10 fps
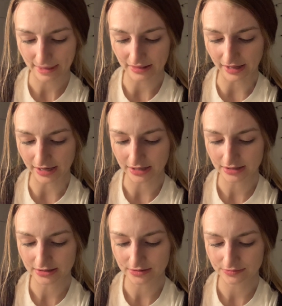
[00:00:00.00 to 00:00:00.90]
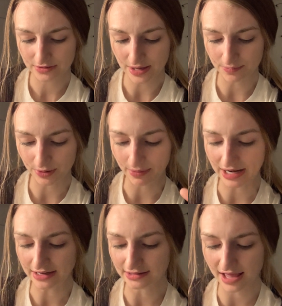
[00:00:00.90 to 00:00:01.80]
like
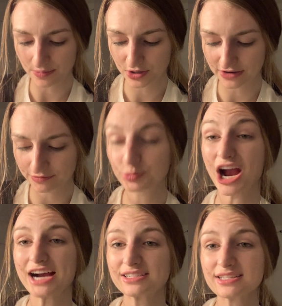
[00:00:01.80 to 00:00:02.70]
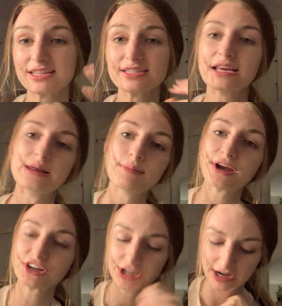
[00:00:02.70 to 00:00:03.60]
implementing collaborative practices in my
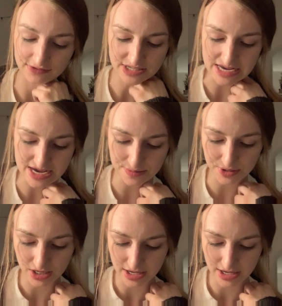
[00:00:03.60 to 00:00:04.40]
creative team,